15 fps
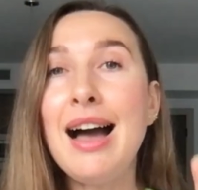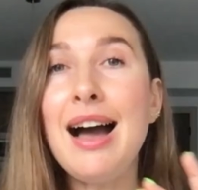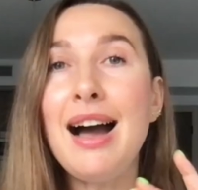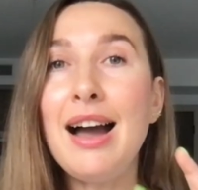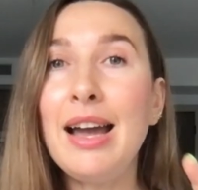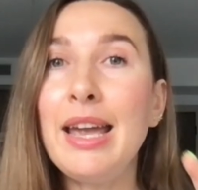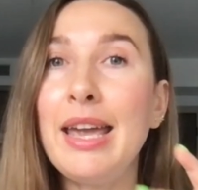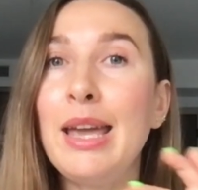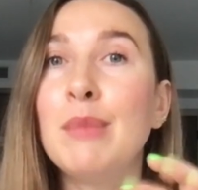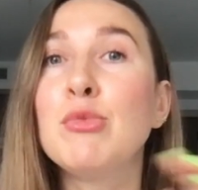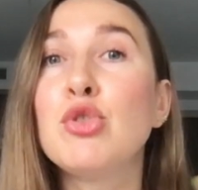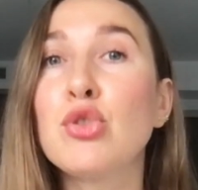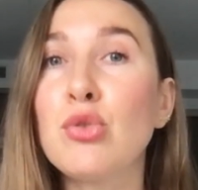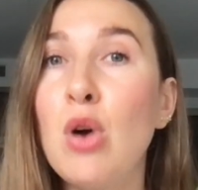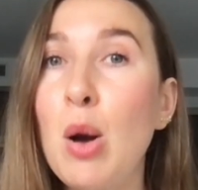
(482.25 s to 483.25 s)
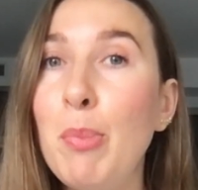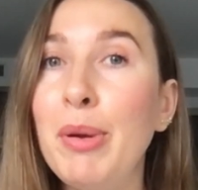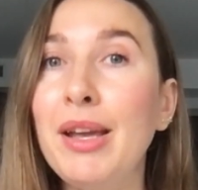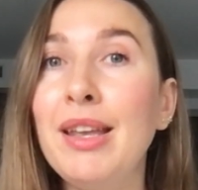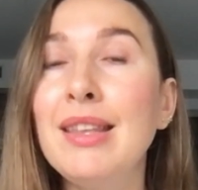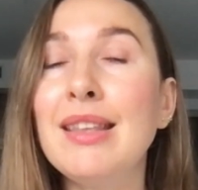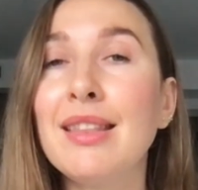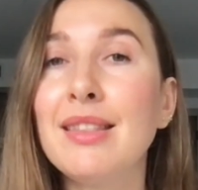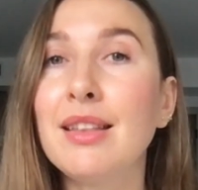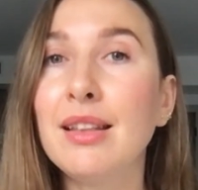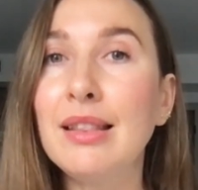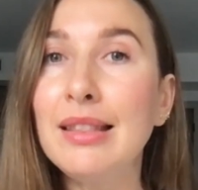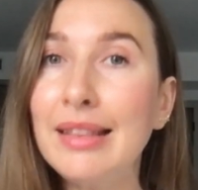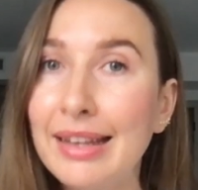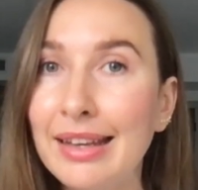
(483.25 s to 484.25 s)
I am dropping the
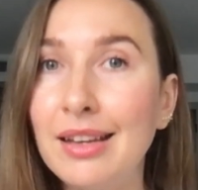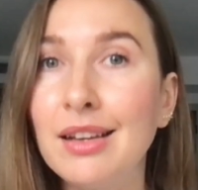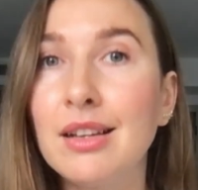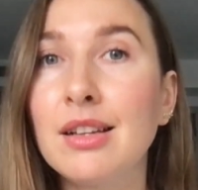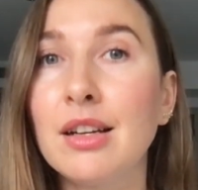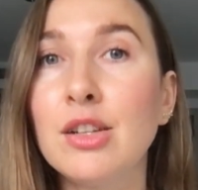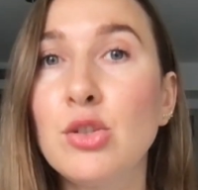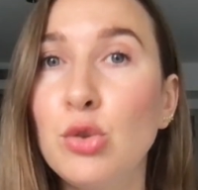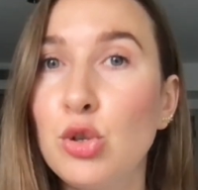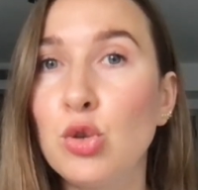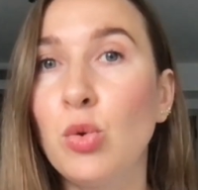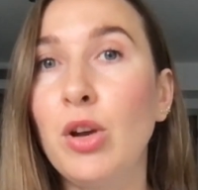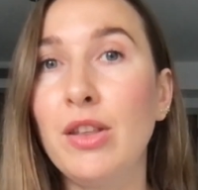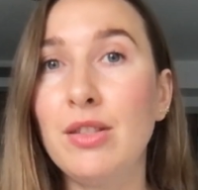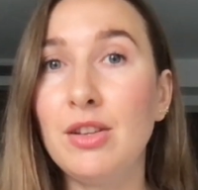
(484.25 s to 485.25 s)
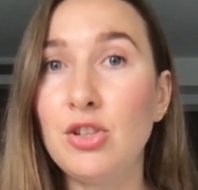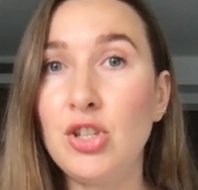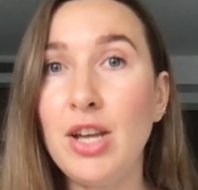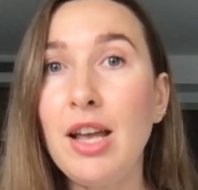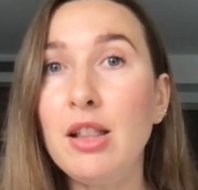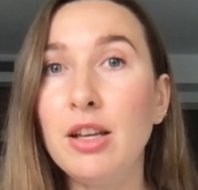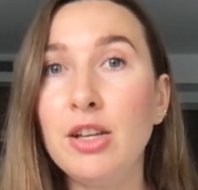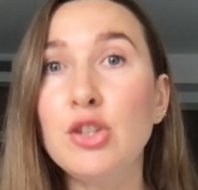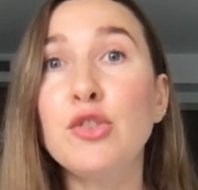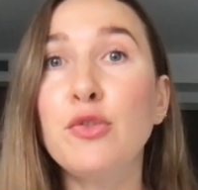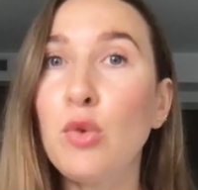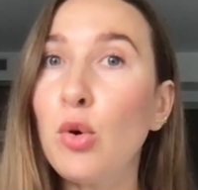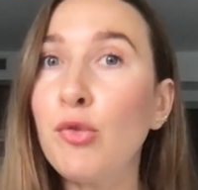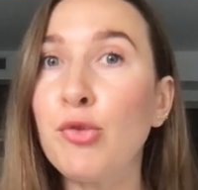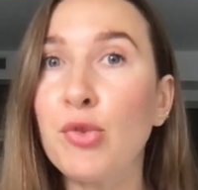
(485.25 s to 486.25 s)
link to join the challenge
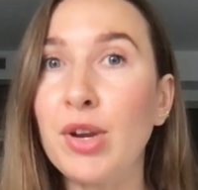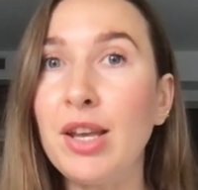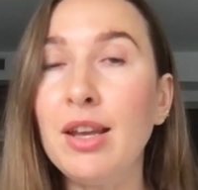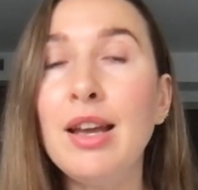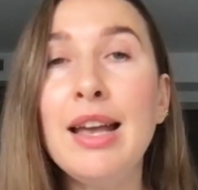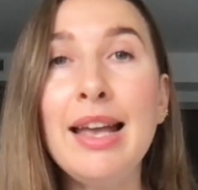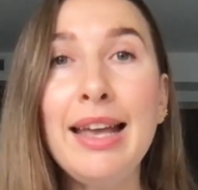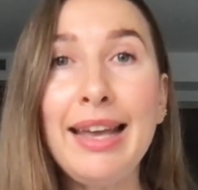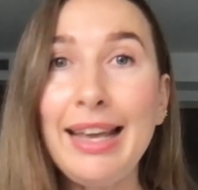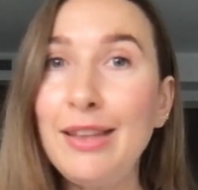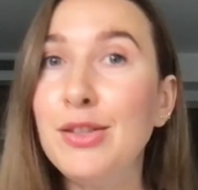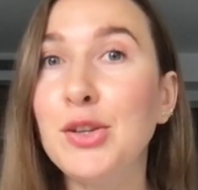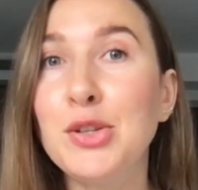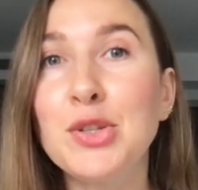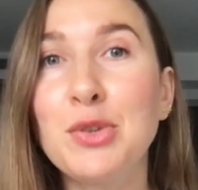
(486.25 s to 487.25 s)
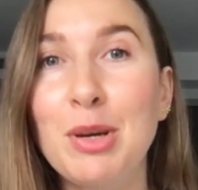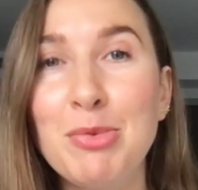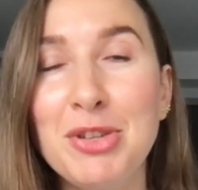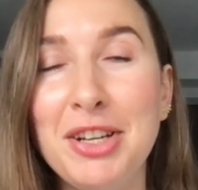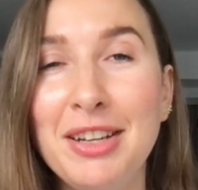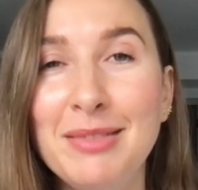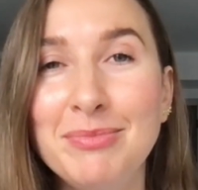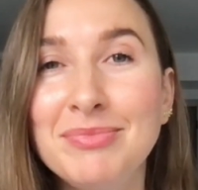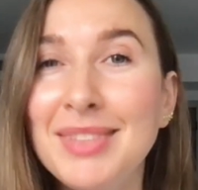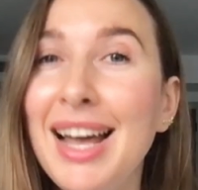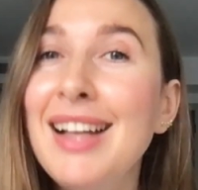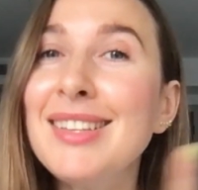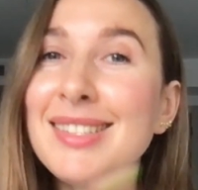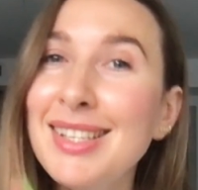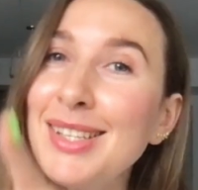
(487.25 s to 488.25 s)
for free in the description.
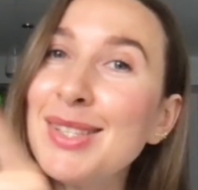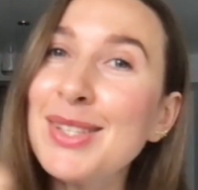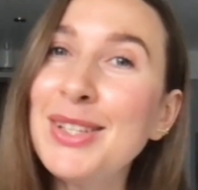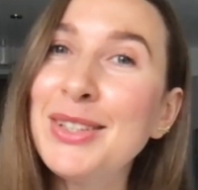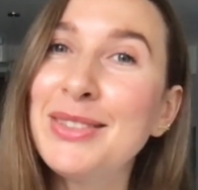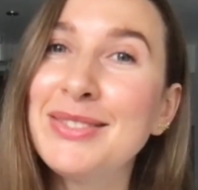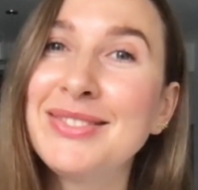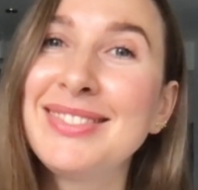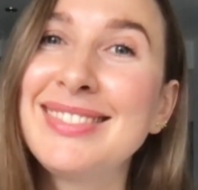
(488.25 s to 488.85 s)
I'll see you soon.